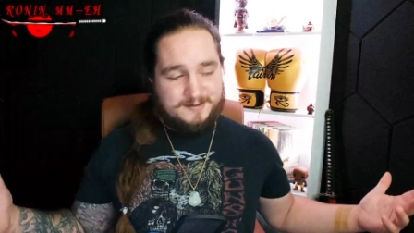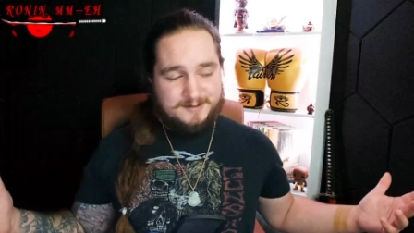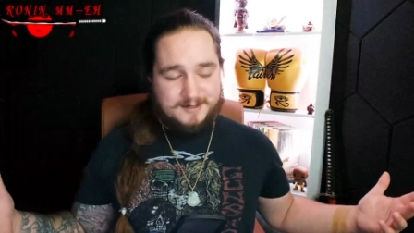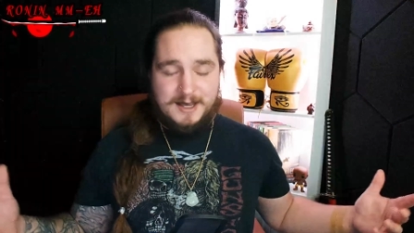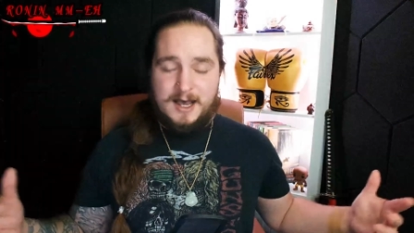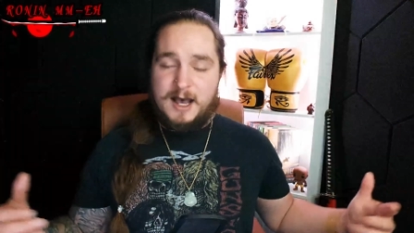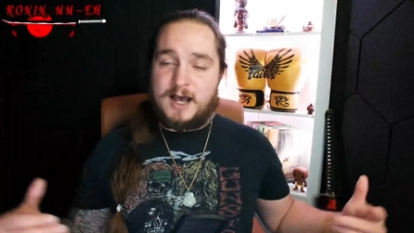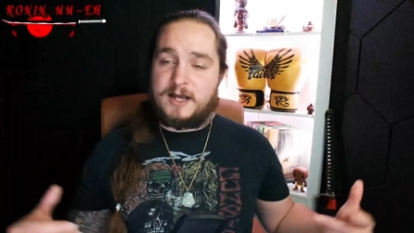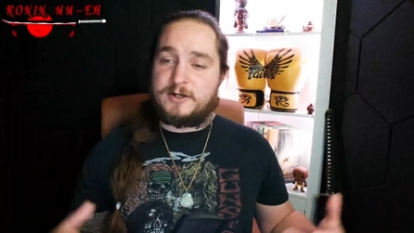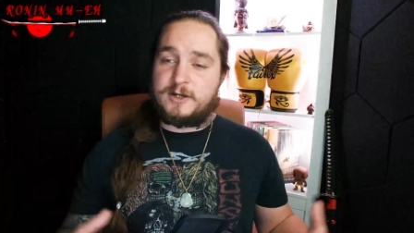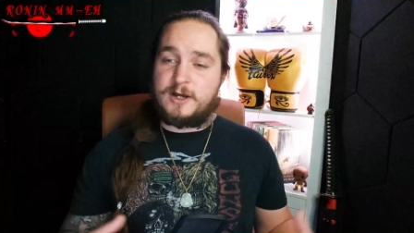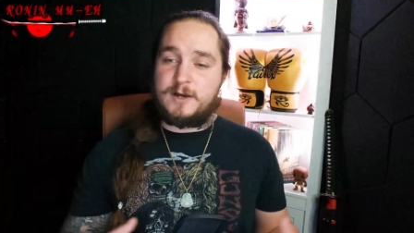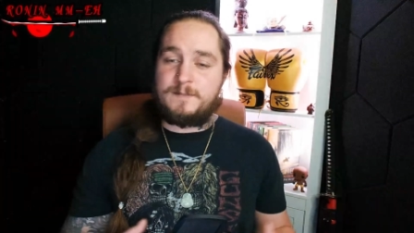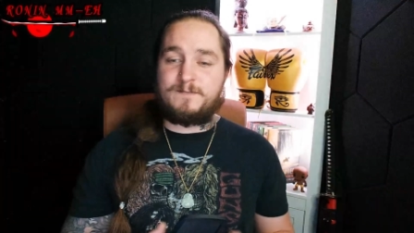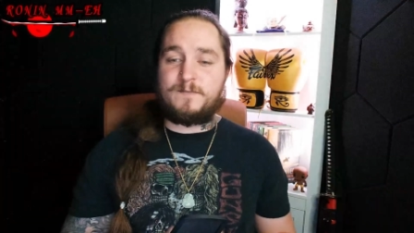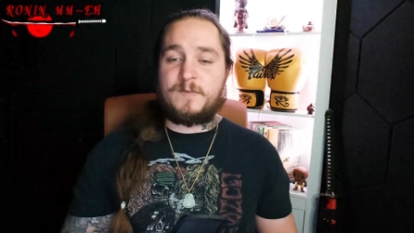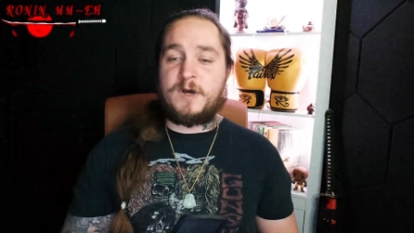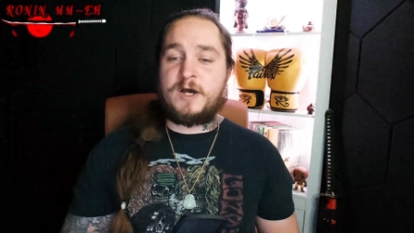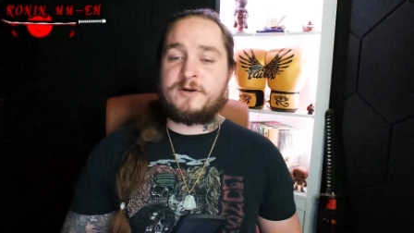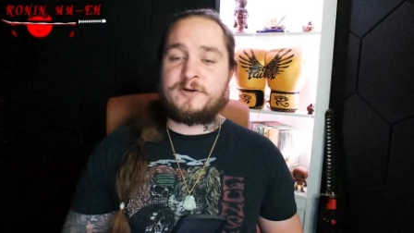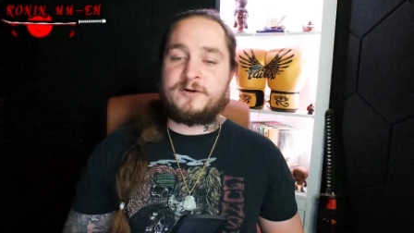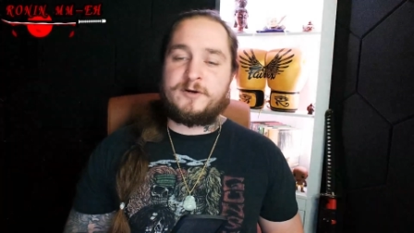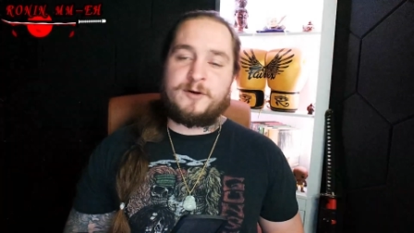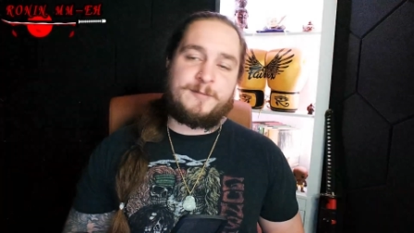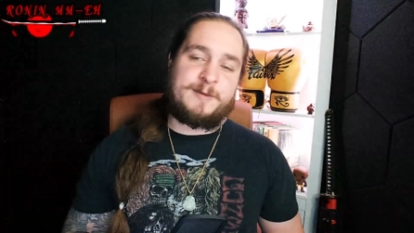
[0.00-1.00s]
I, I
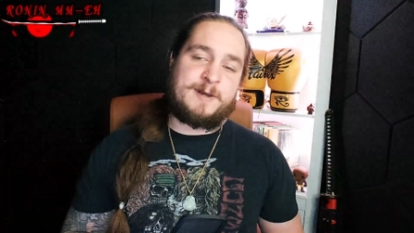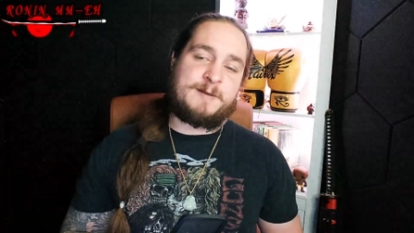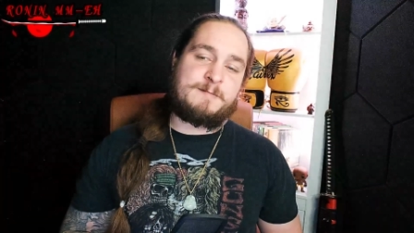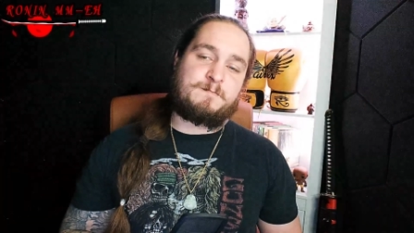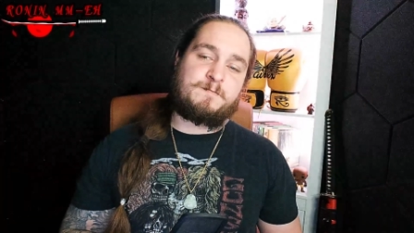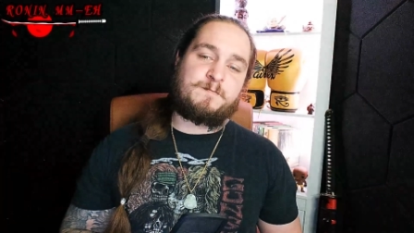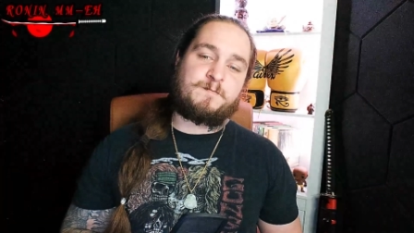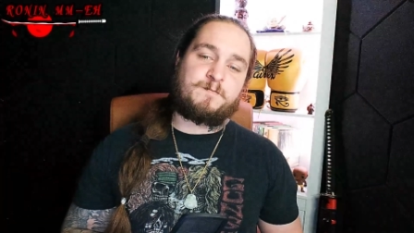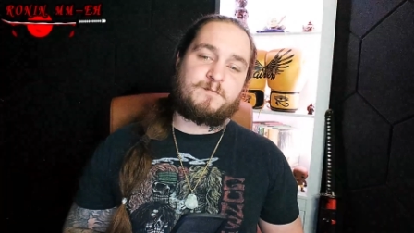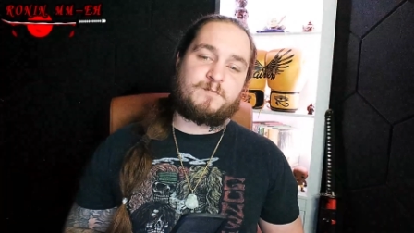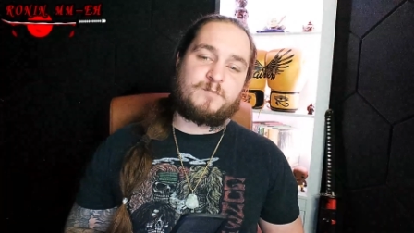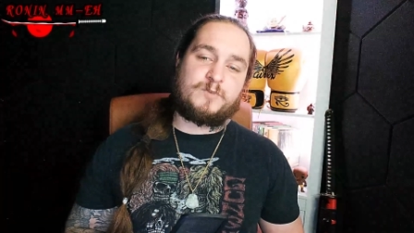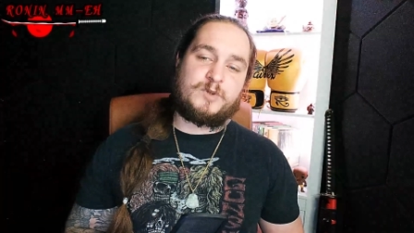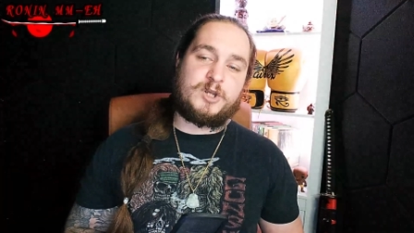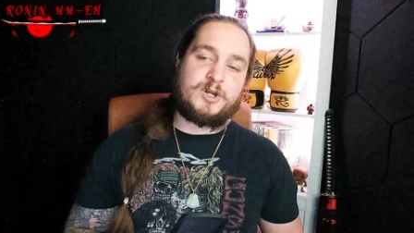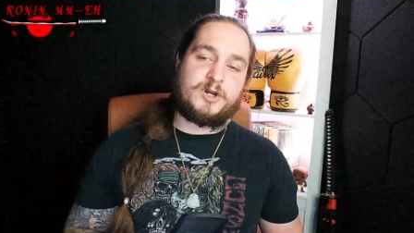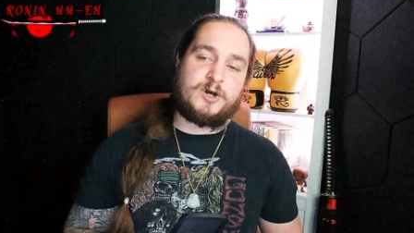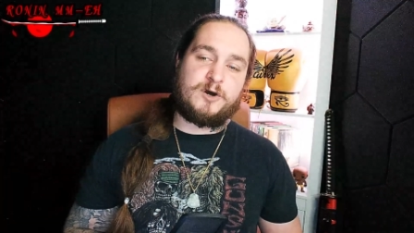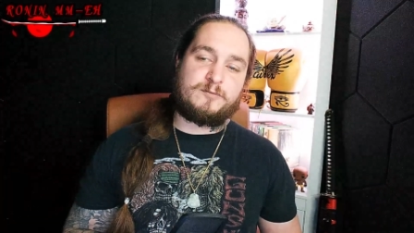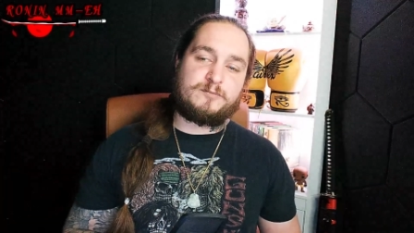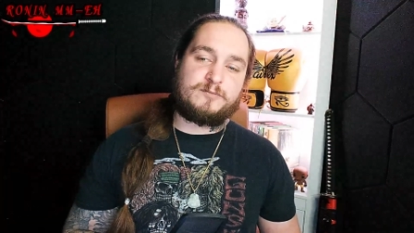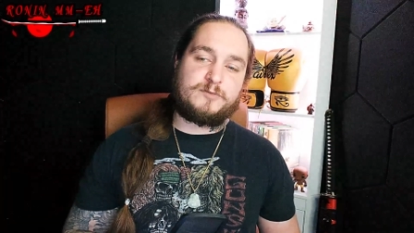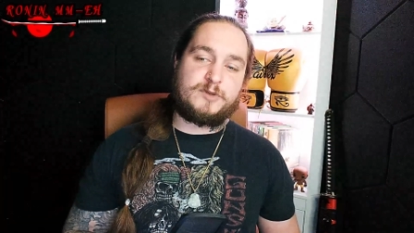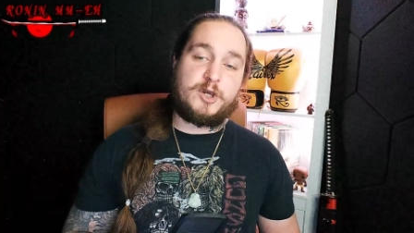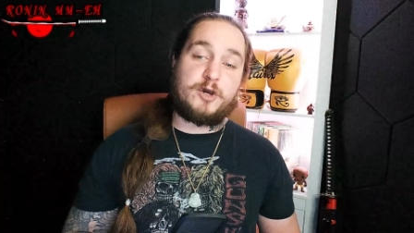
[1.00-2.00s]
don't know, man. You know,
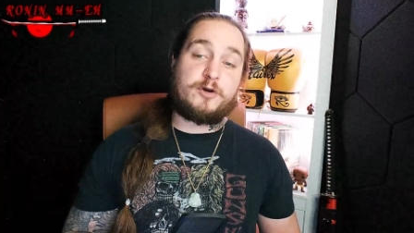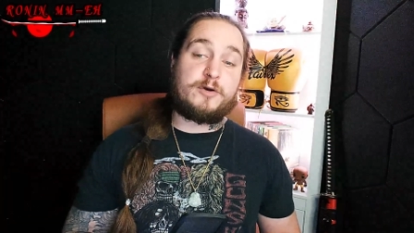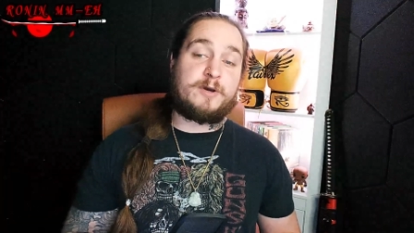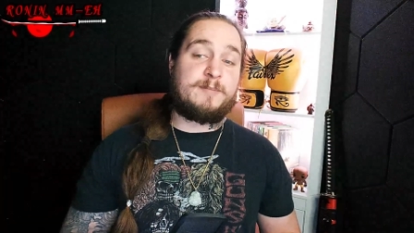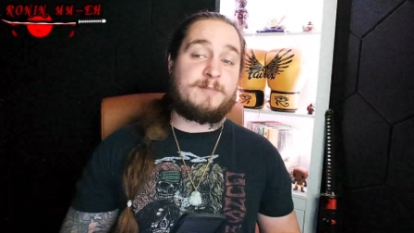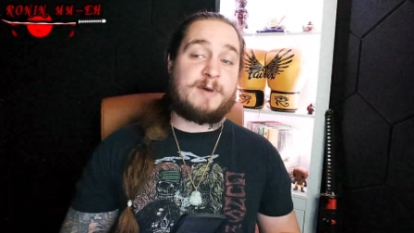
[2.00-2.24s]
Yuri